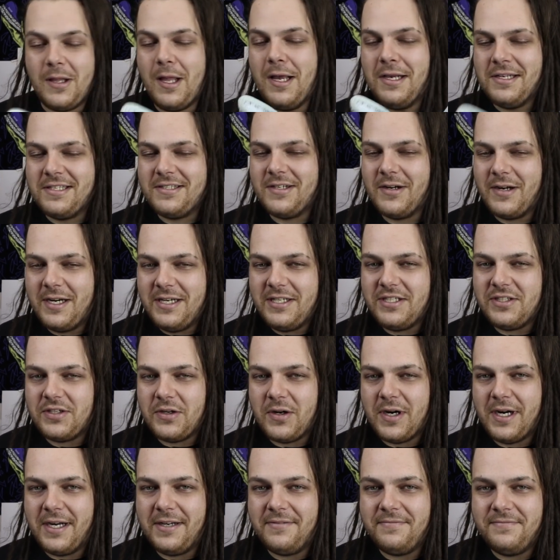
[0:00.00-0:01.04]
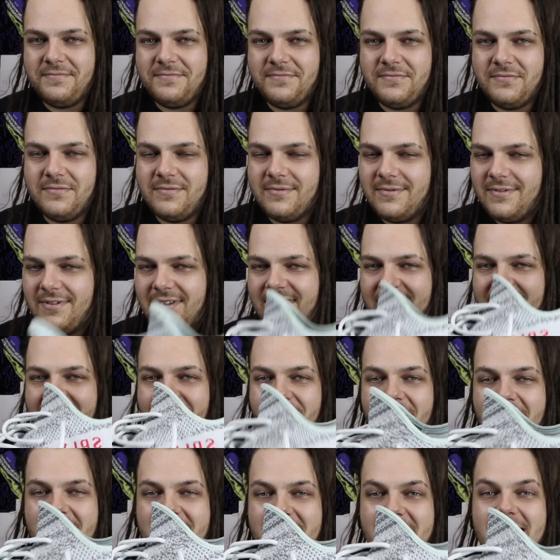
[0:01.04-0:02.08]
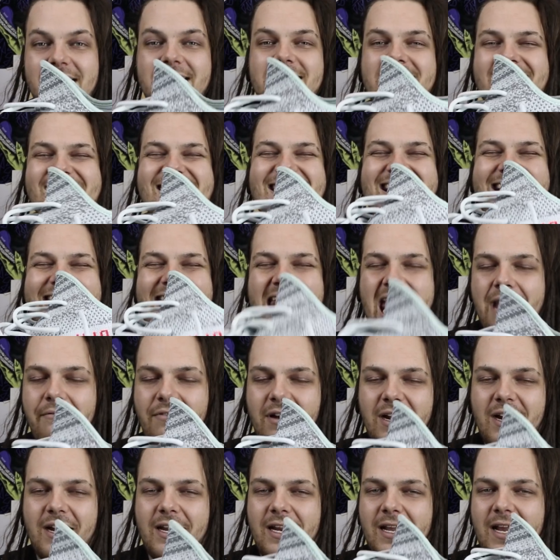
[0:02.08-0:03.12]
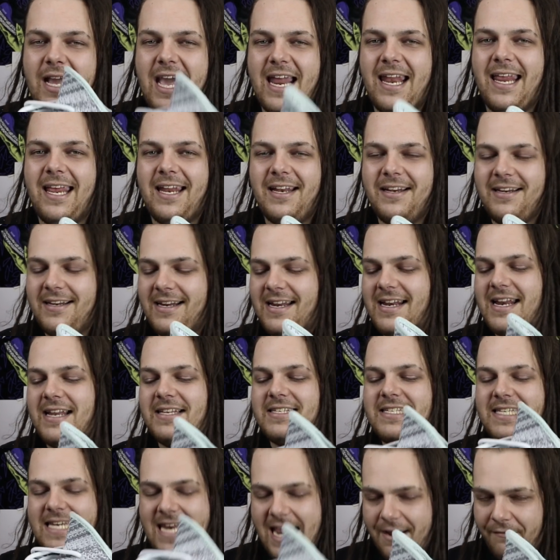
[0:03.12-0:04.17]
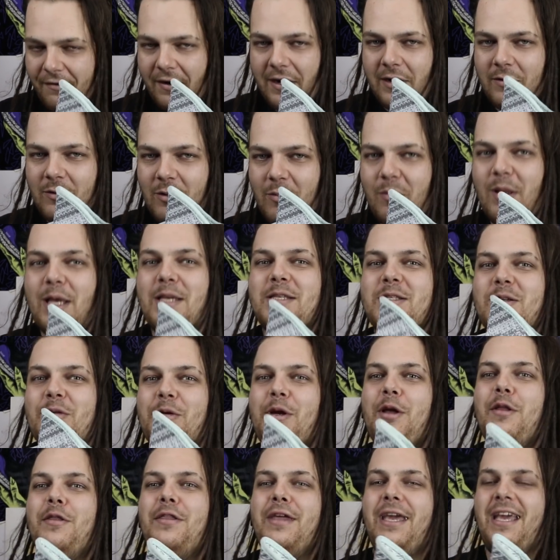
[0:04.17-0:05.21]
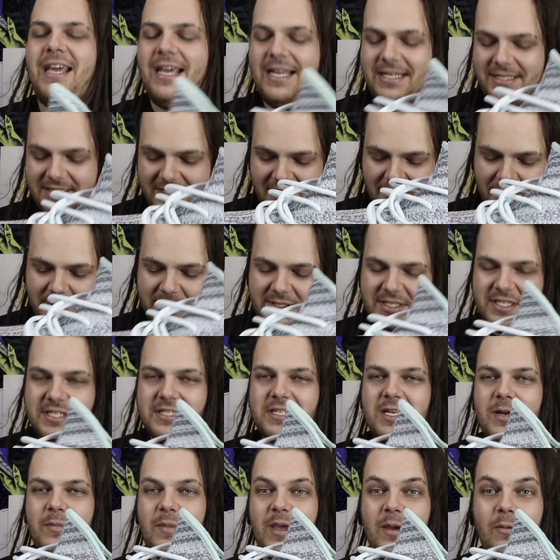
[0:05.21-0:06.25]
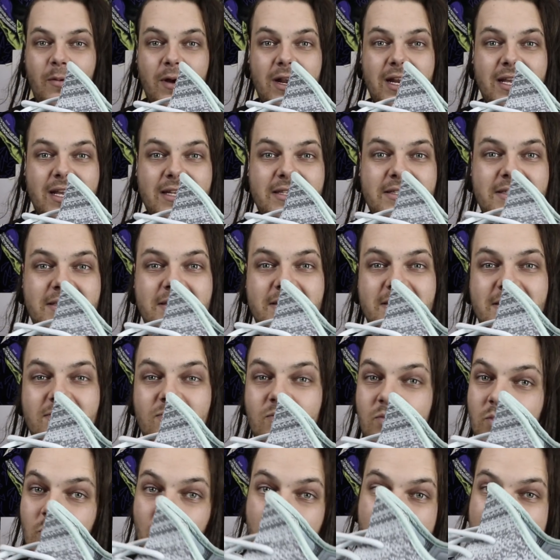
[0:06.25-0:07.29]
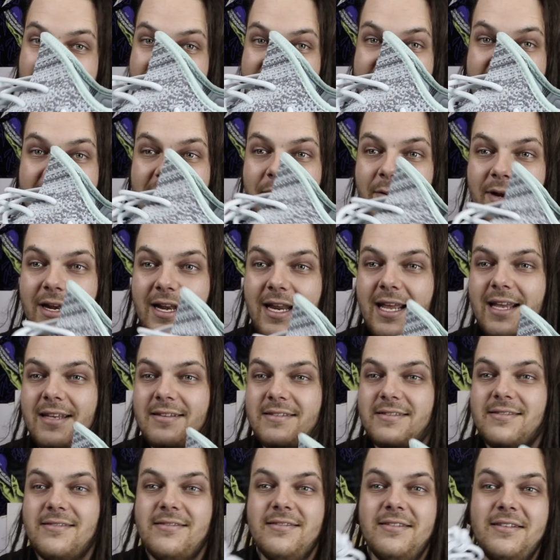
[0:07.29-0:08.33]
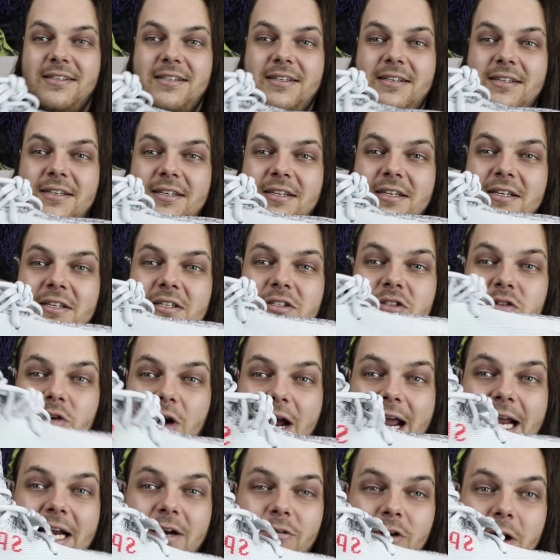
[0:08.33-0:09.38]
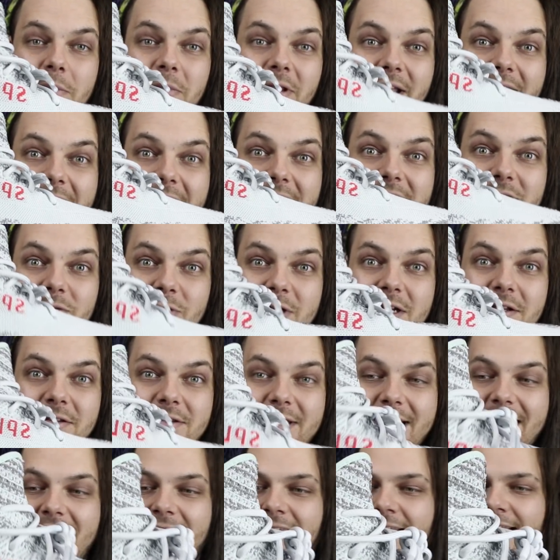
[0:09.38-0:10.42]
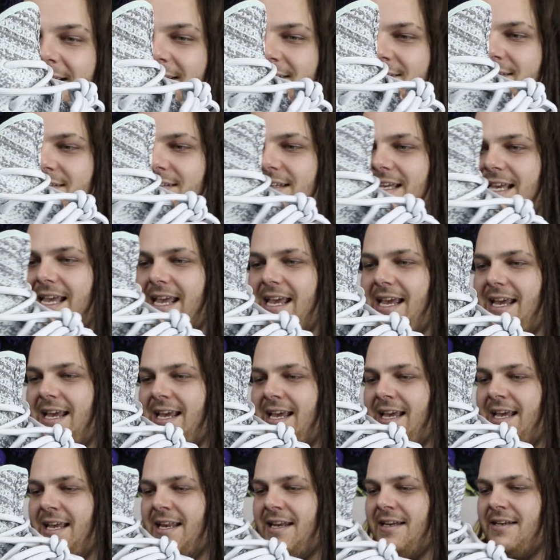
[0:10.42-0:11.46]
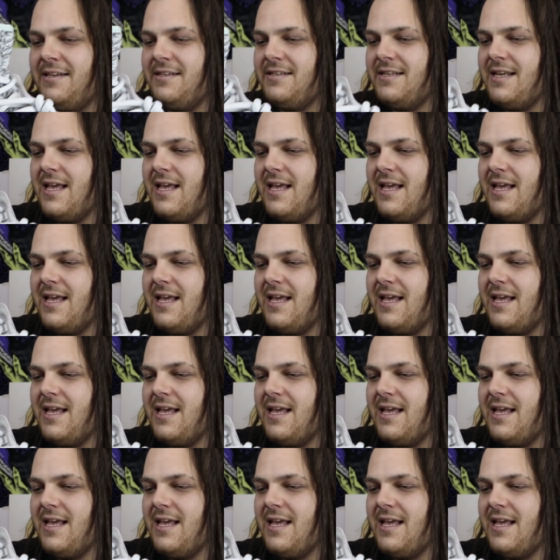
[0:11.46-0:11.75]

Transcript: long story short, the fake thing's never gonna cut it, and it's never gonna replace the real thing. It's always just gonna be exactly what it is. Trying to replicate the real thing. And